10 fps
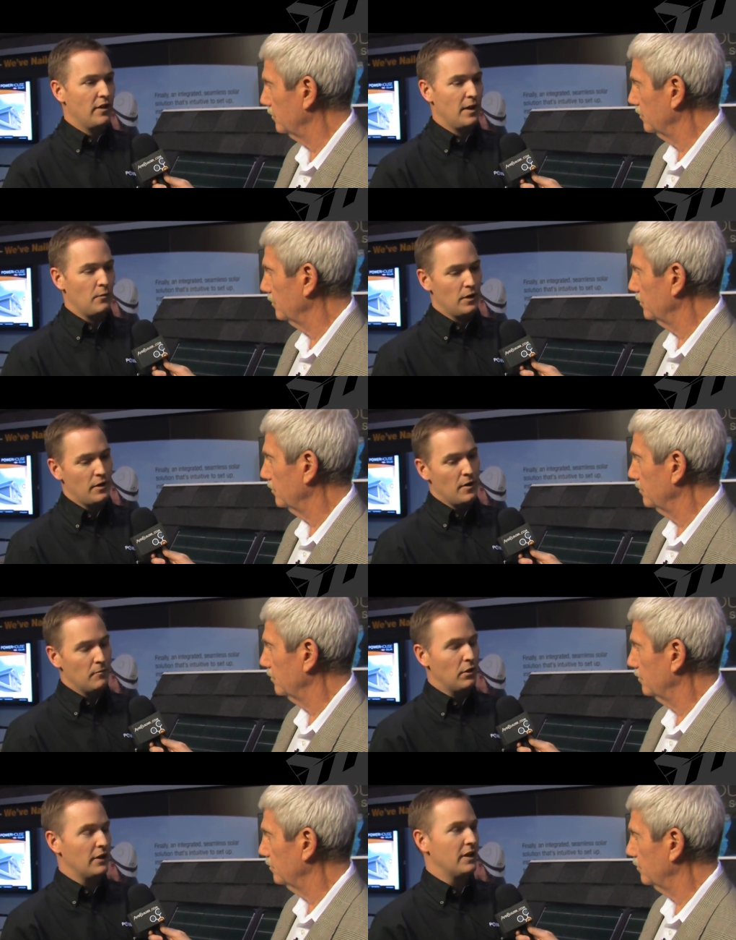Speaker 1: they would
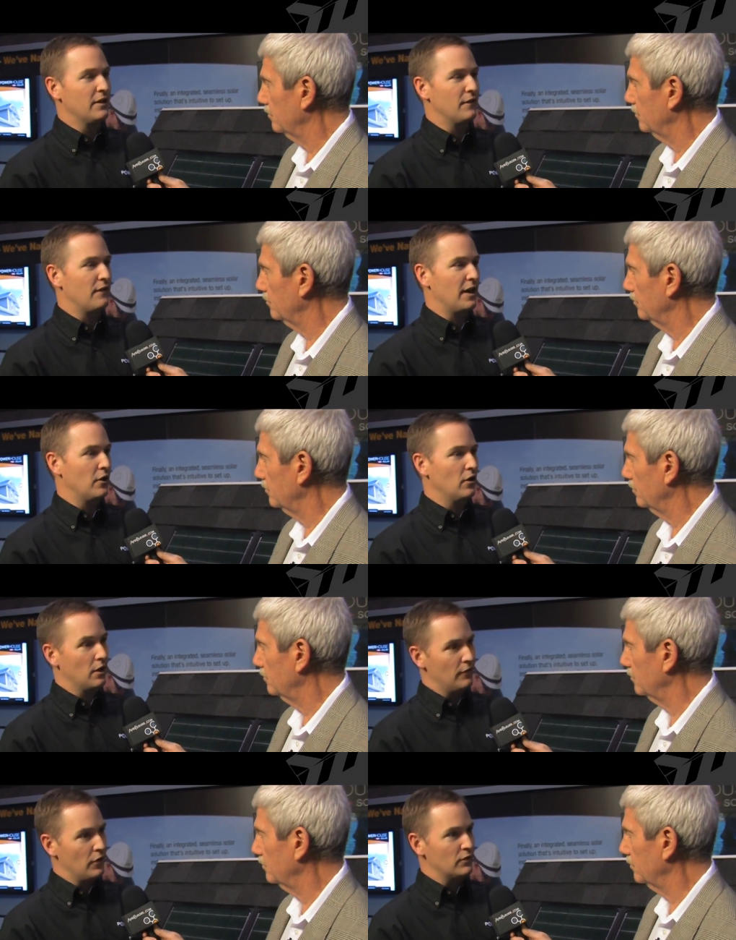plug in the final
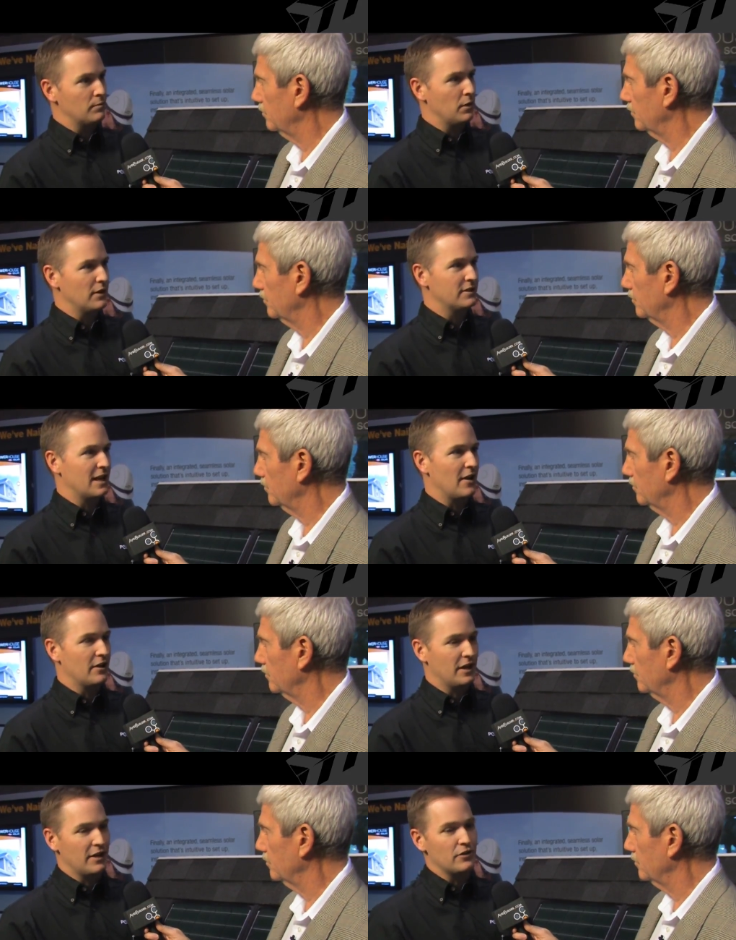of those plug style
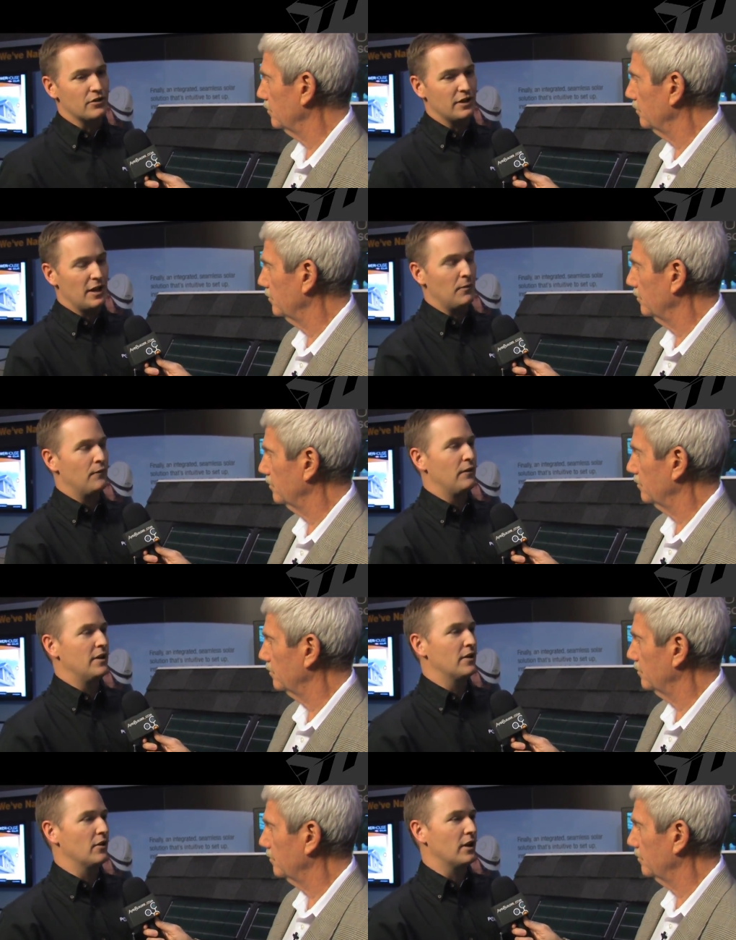connectors and they would
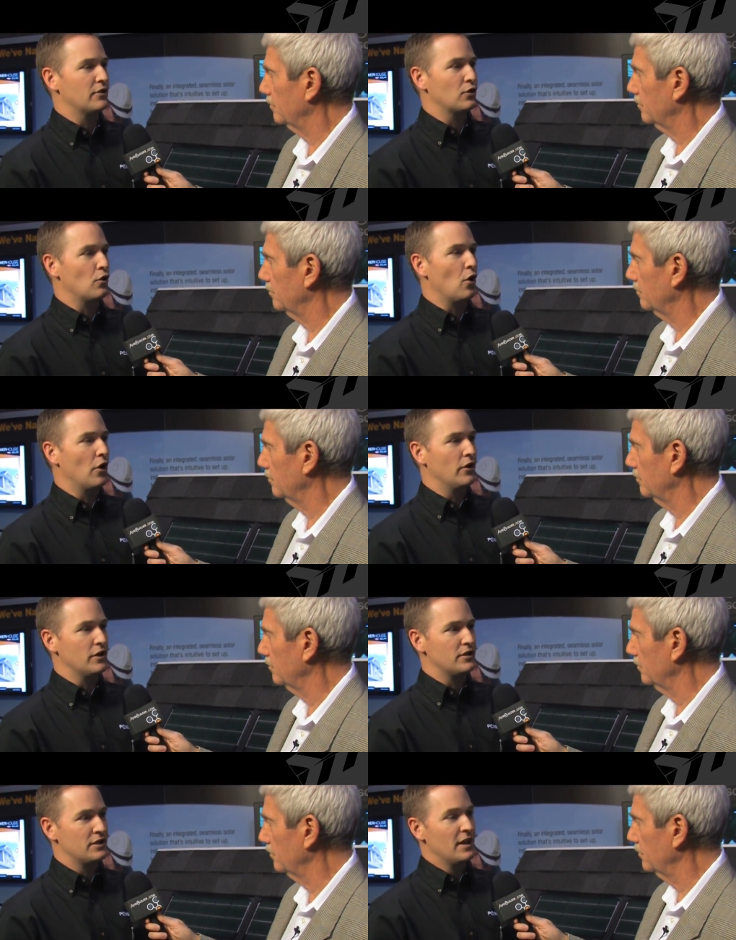feed an electrical
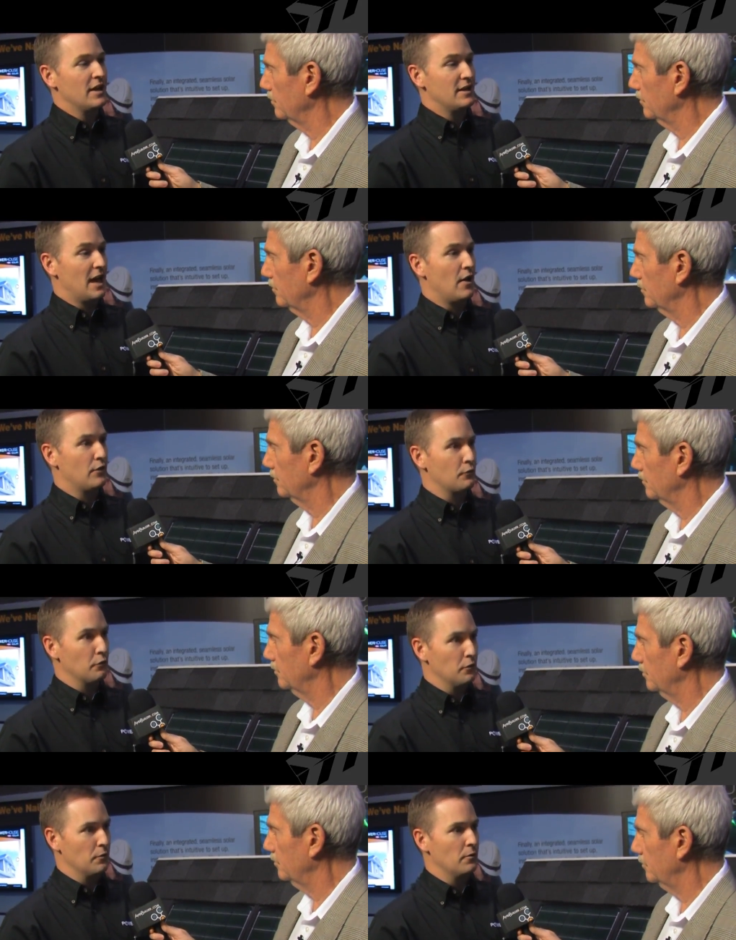harness down
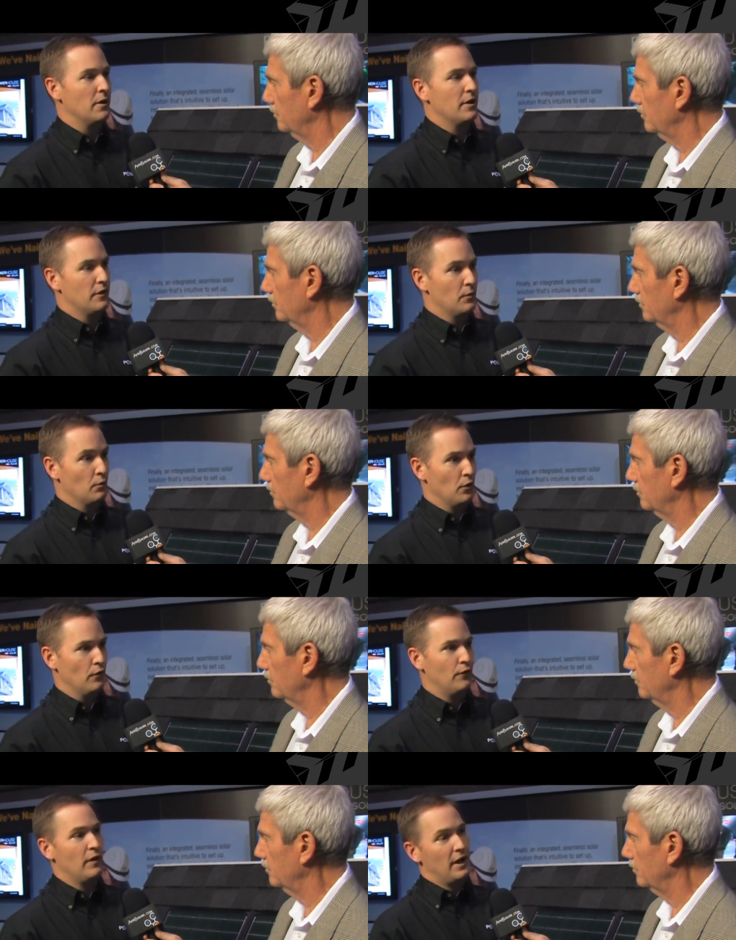through the
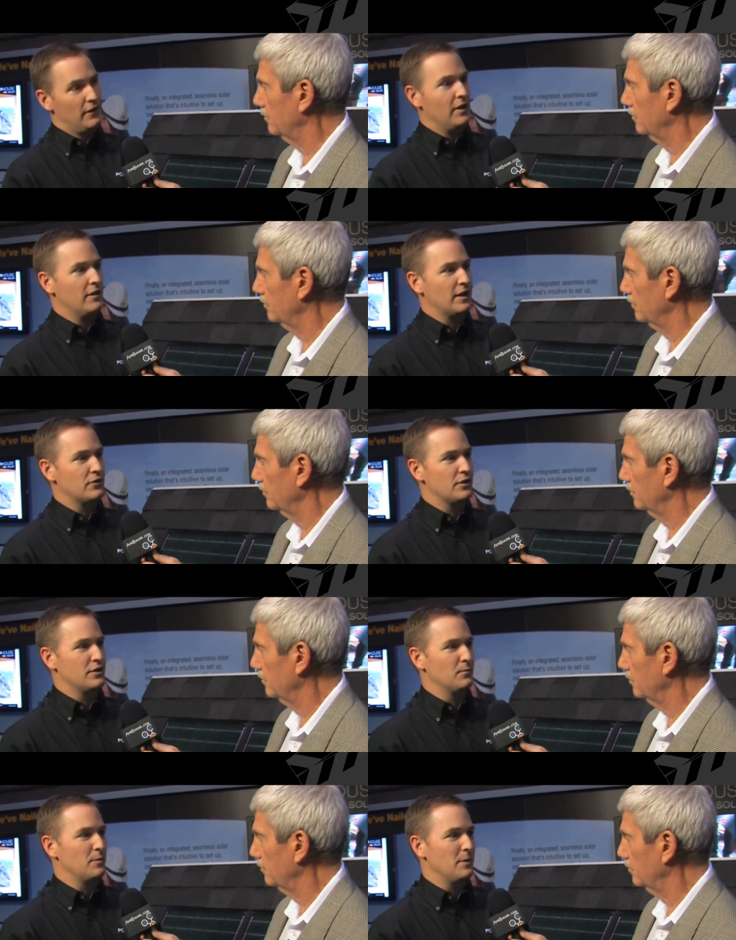roof and the
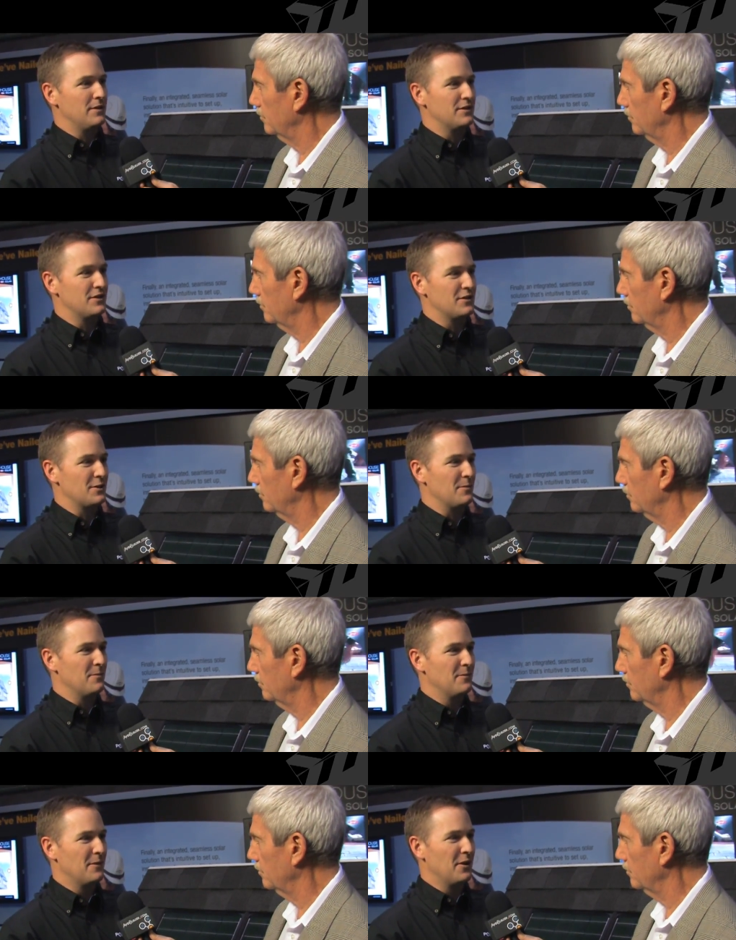electrician would meet the system
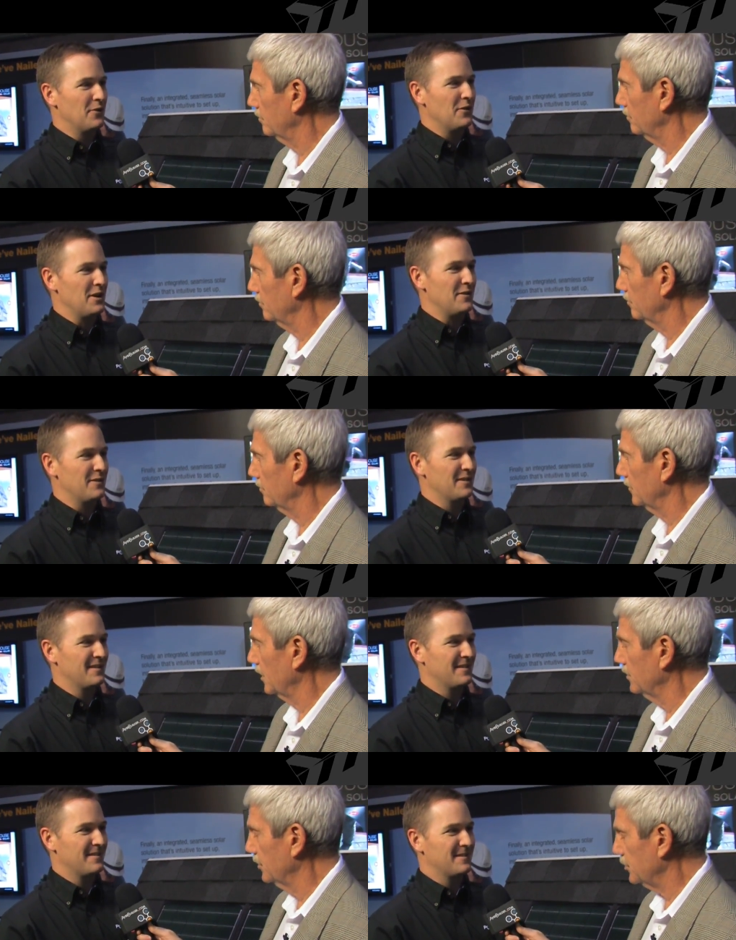underneath.
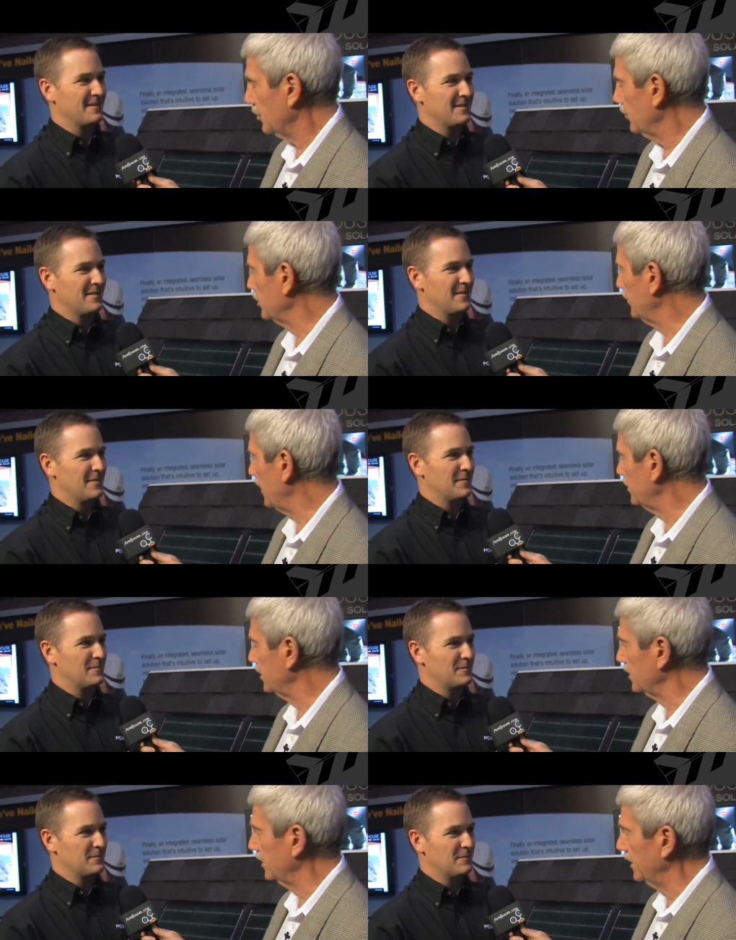So it's
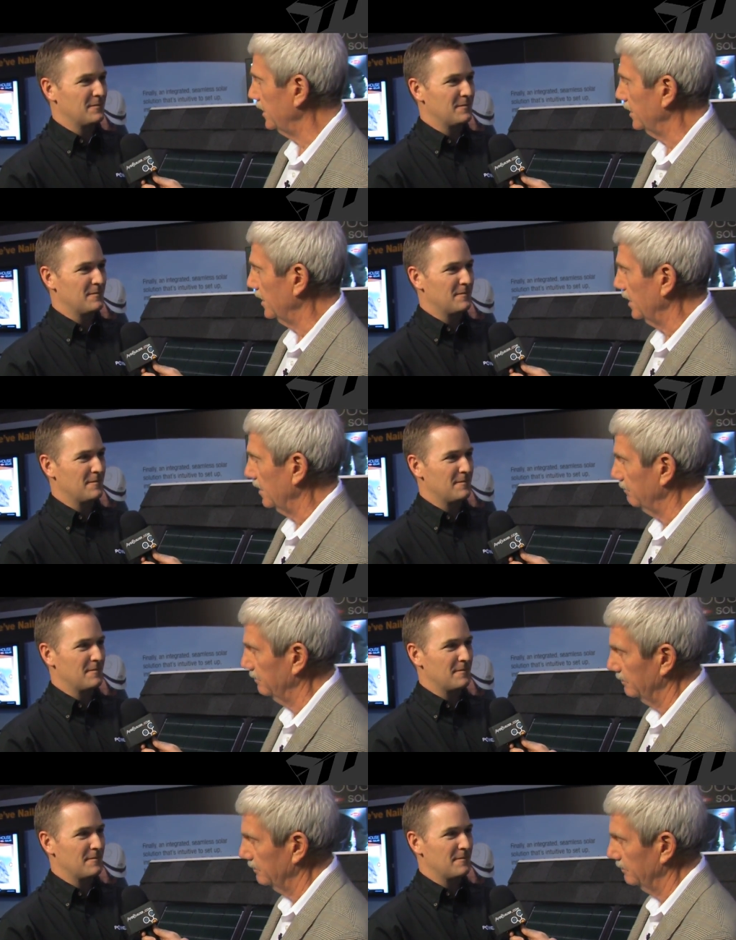basically um,